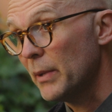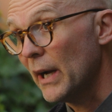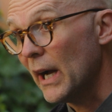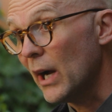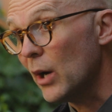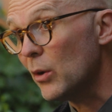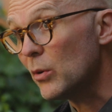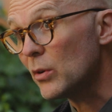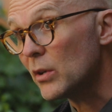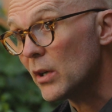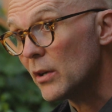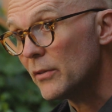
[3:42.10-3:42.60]

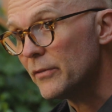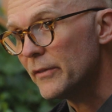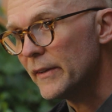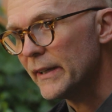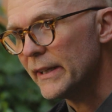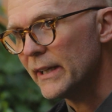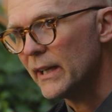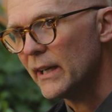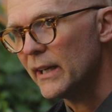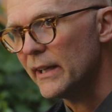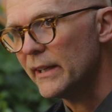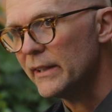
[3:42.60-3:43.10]
power of
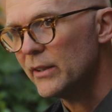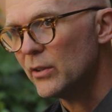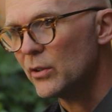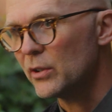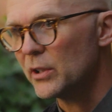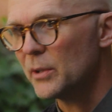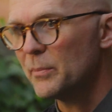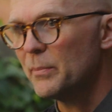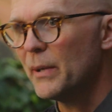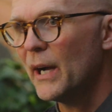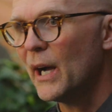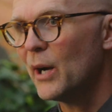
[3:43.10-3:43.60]
AI,
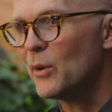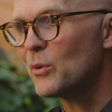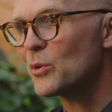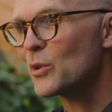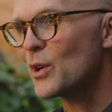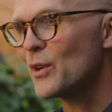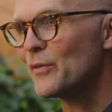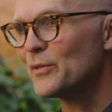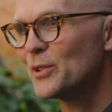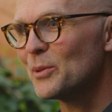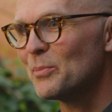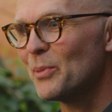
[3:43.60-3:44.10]
or the
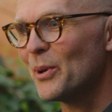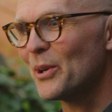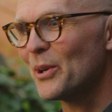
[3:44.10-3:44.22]
power of the